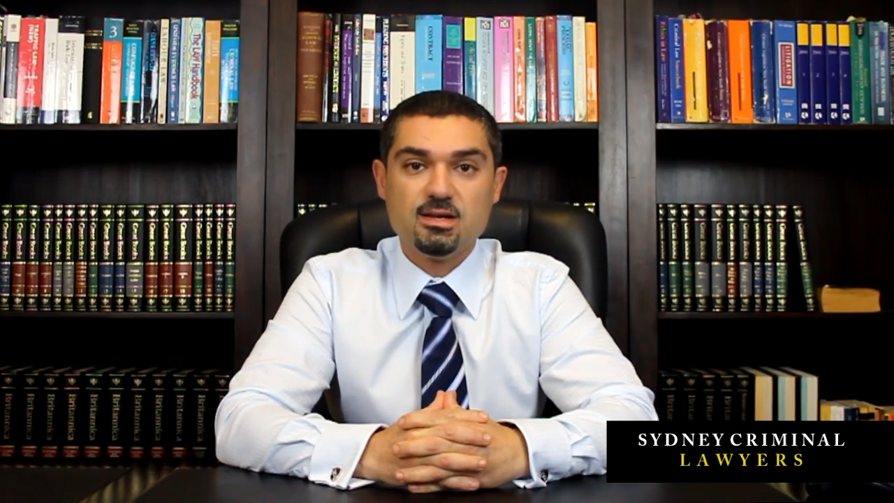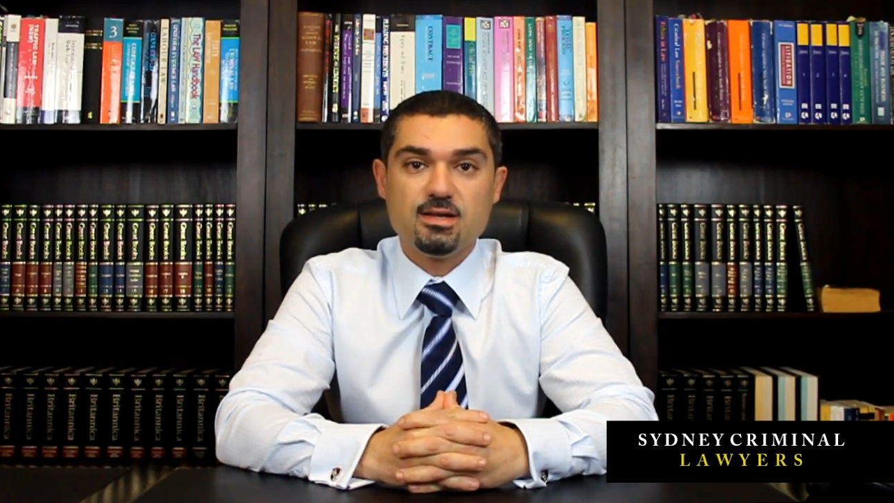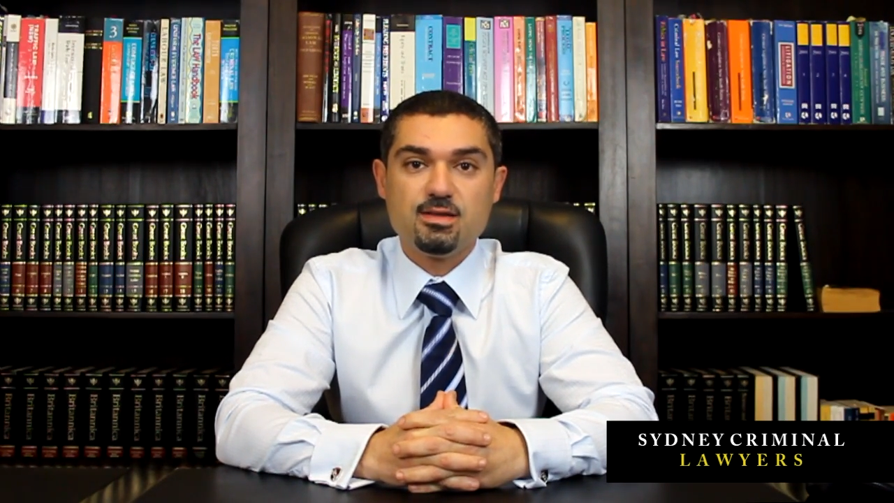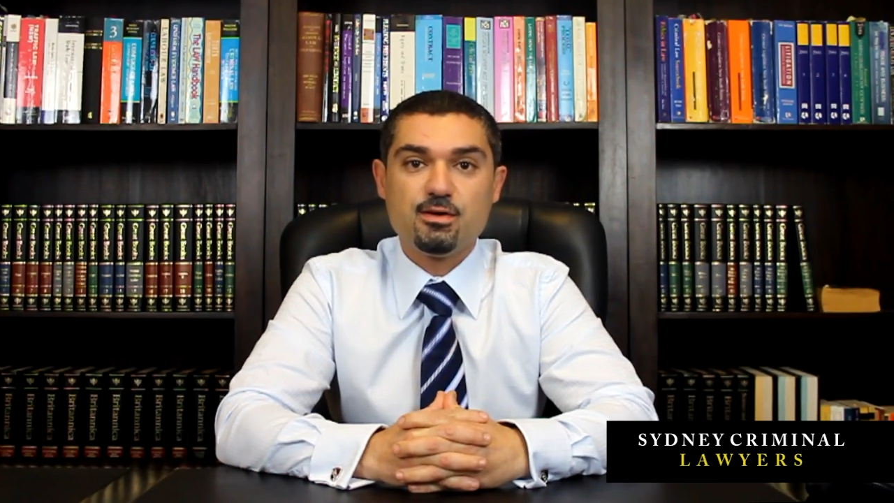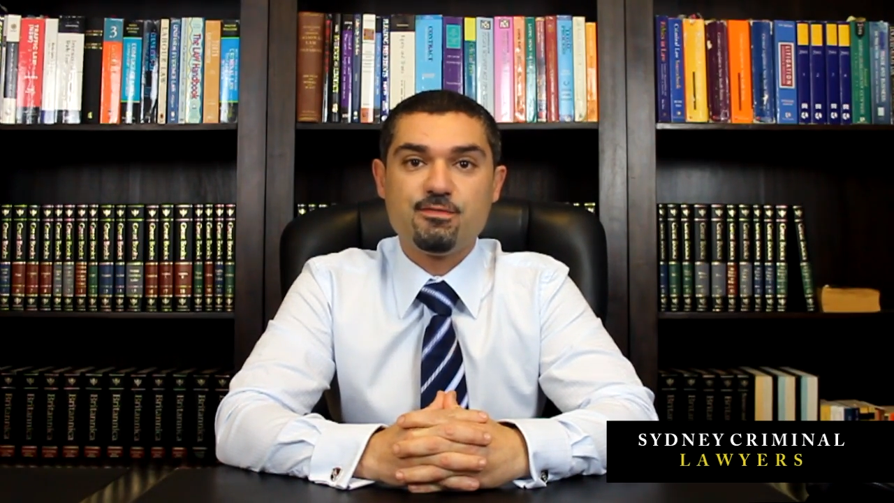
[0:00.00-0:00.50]

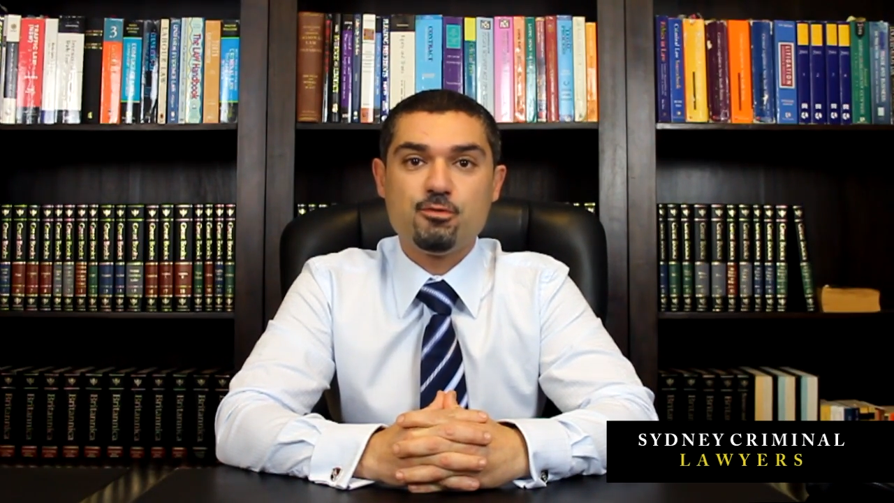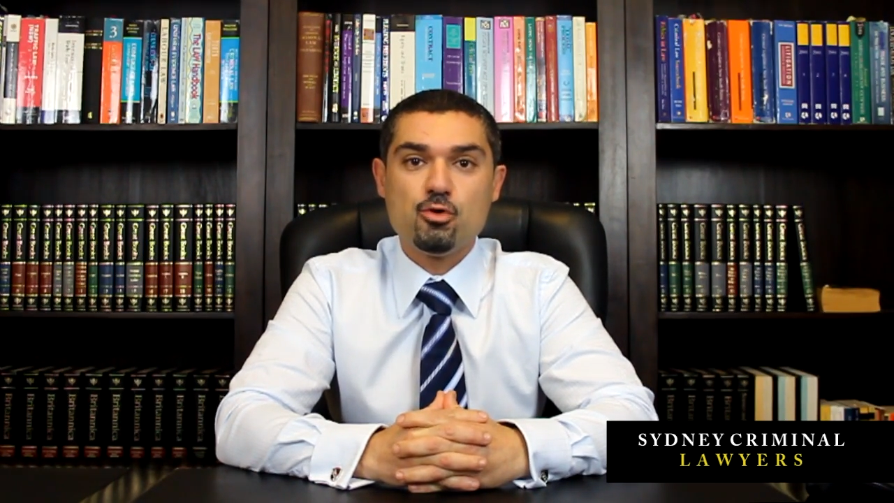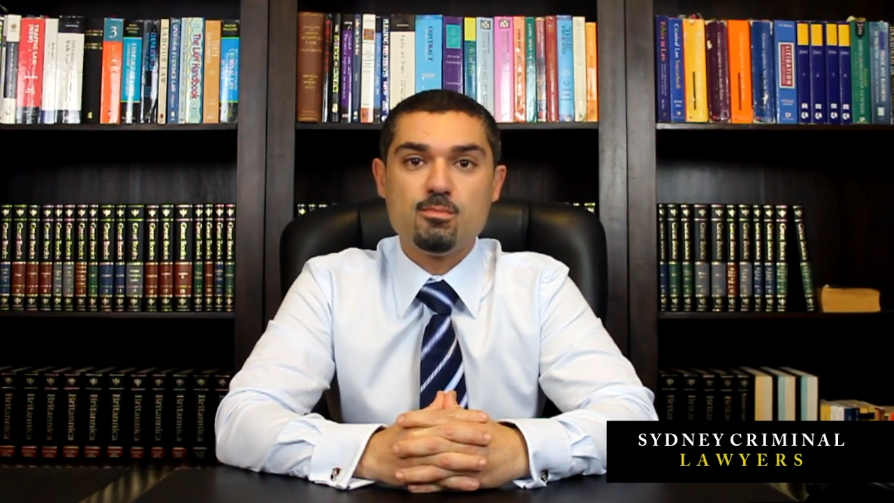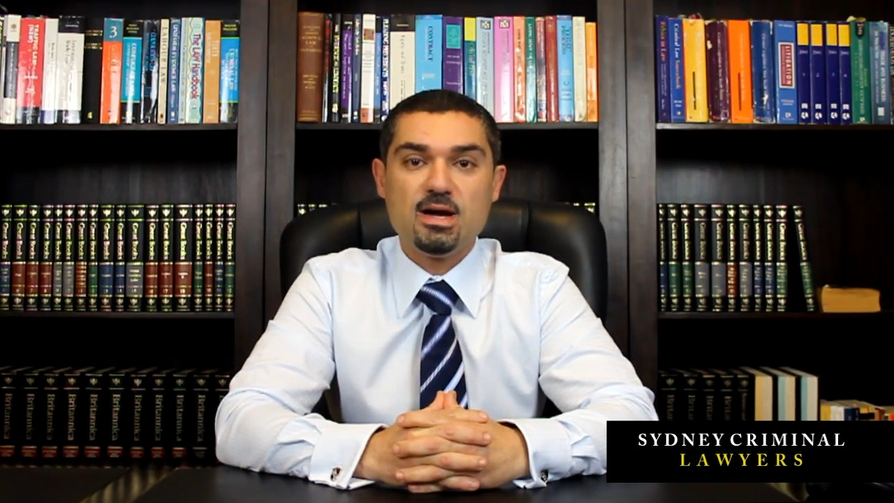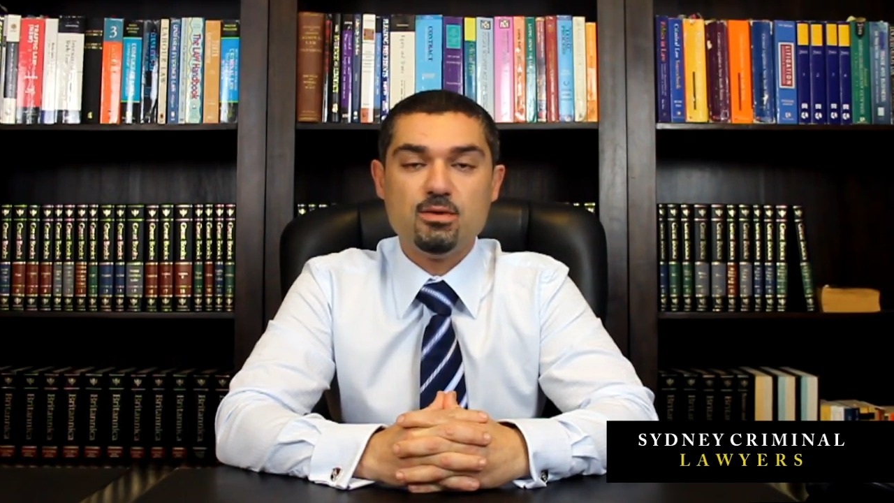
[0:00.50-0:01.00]
Now there are
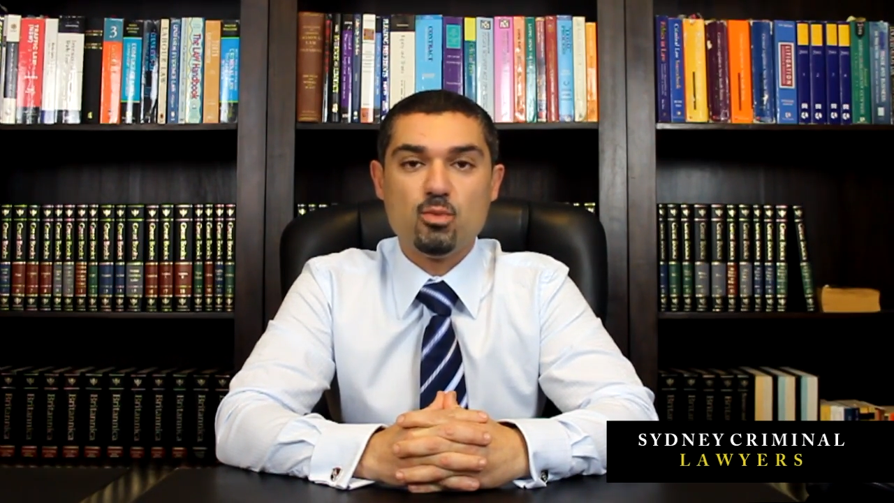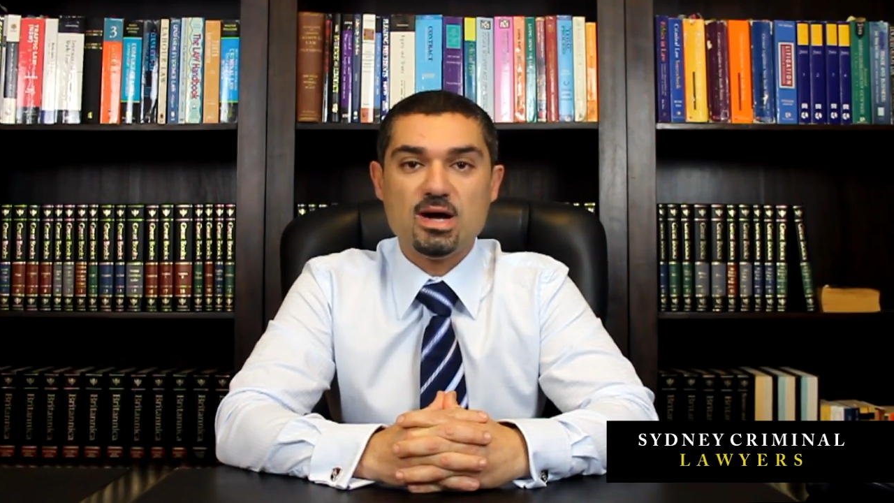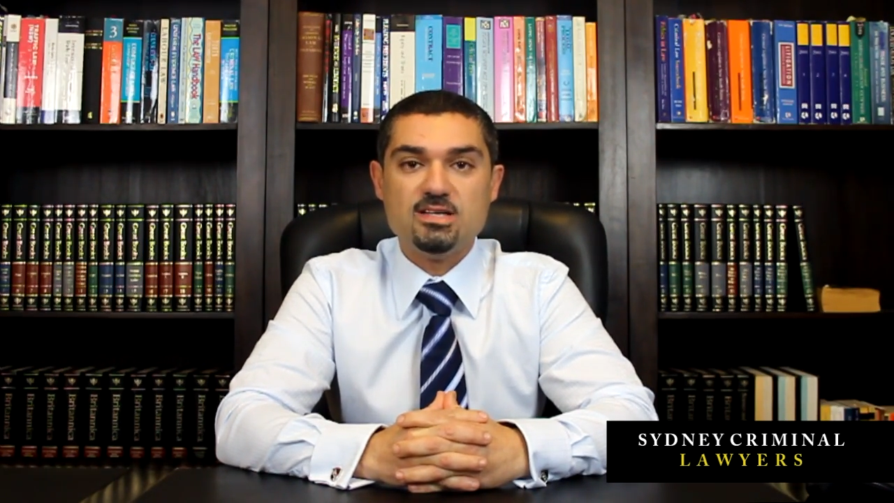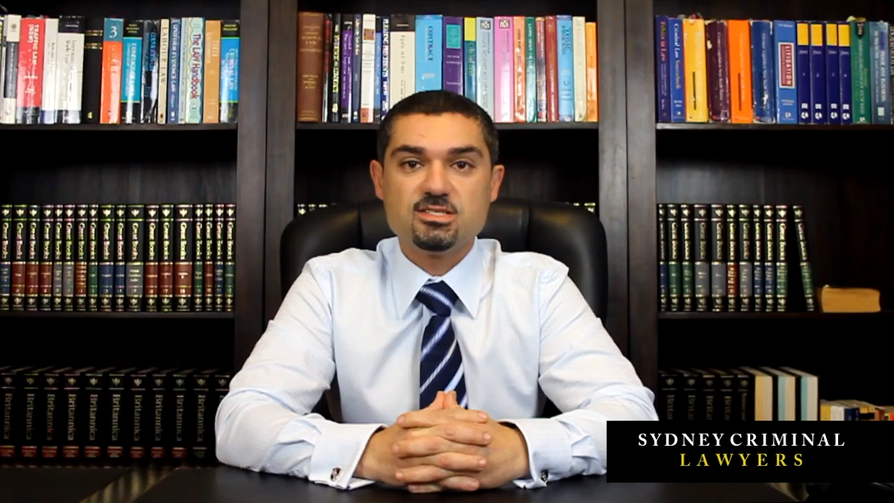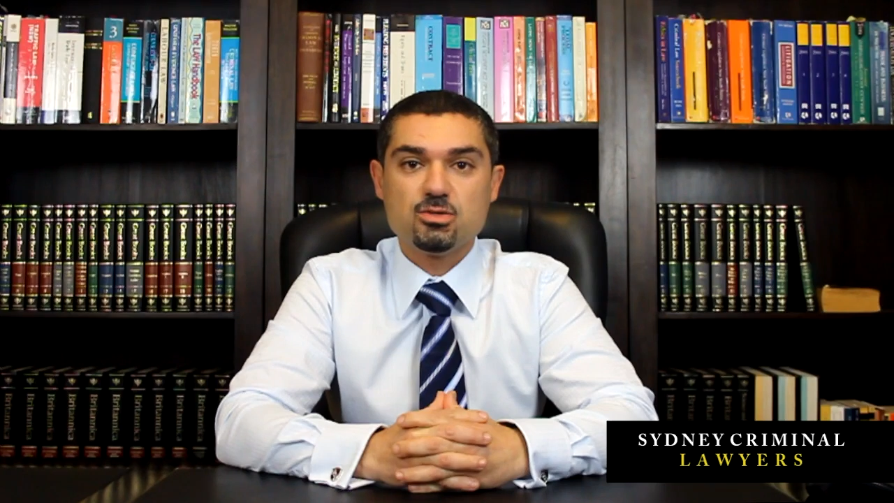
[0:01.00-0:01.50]
four main ways